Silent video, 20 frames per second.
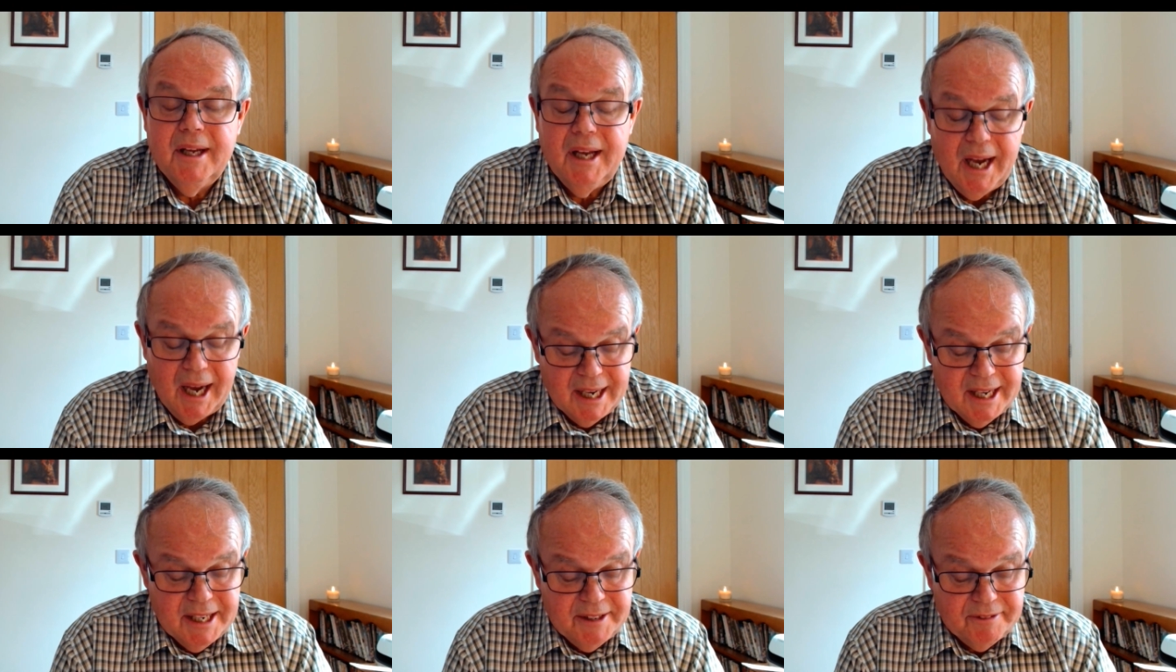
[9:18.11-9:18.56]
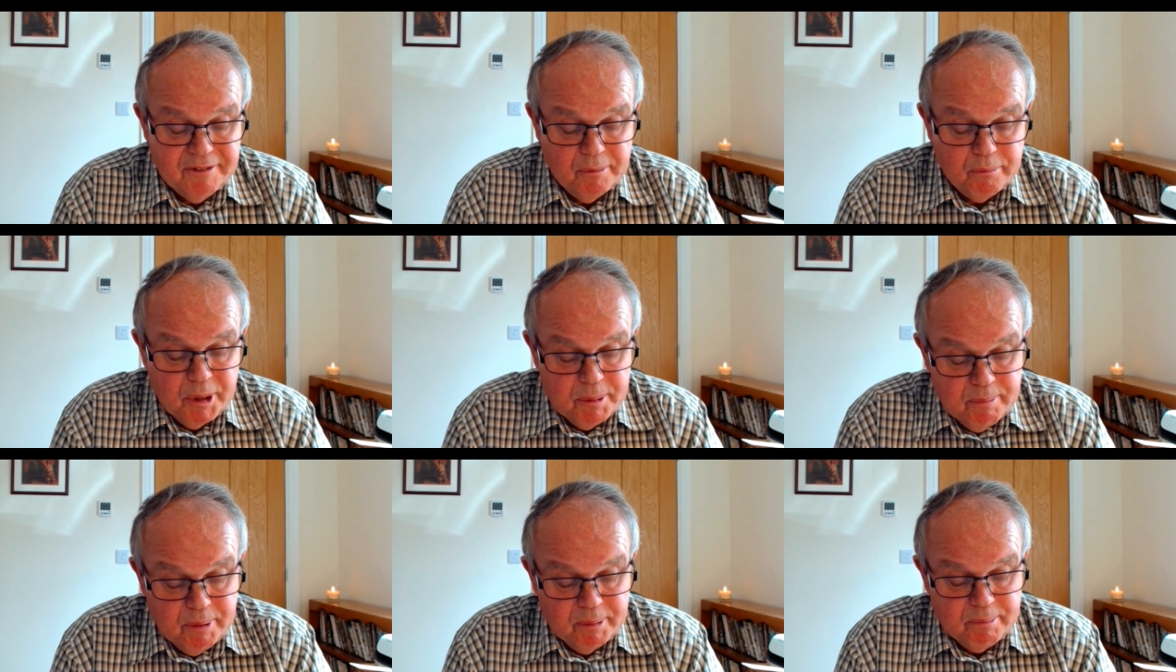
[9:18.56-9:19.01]
and even
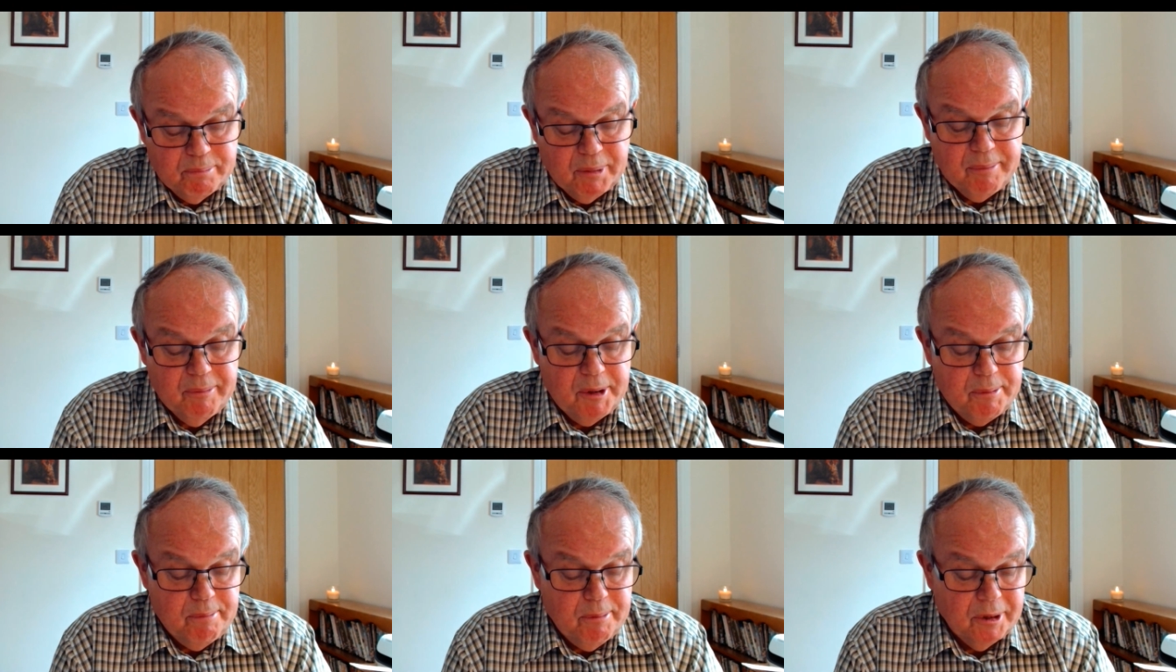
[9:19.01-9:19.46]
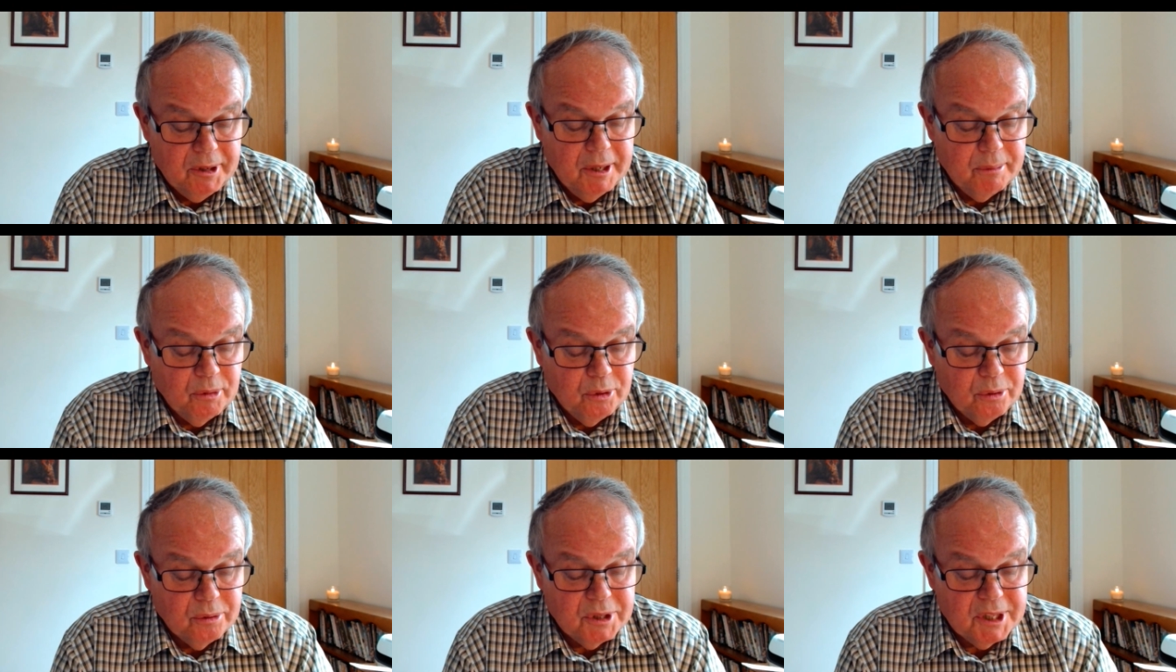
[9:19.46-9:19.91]
we put, when we put
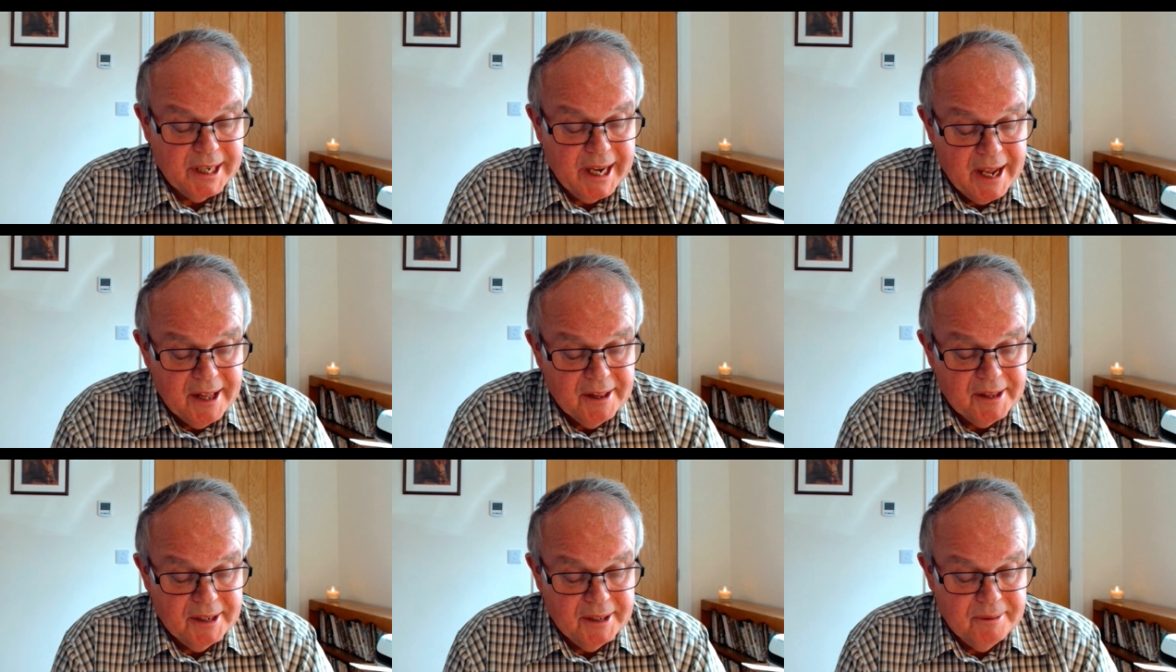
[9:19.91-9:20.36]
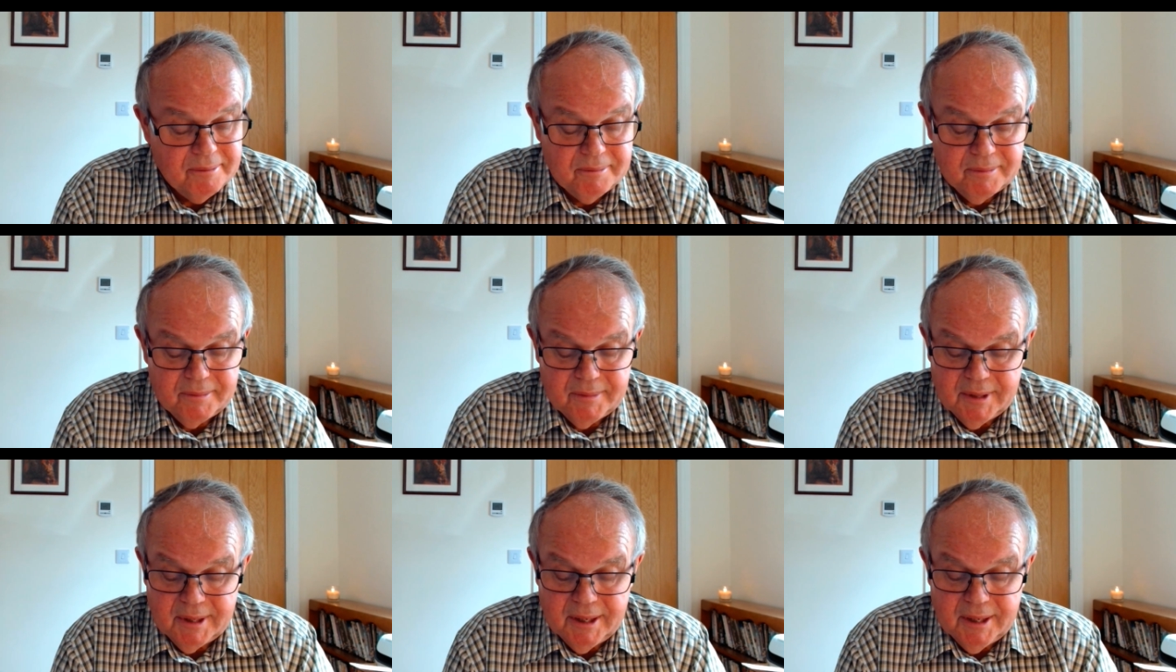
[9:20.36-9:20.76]
them all together,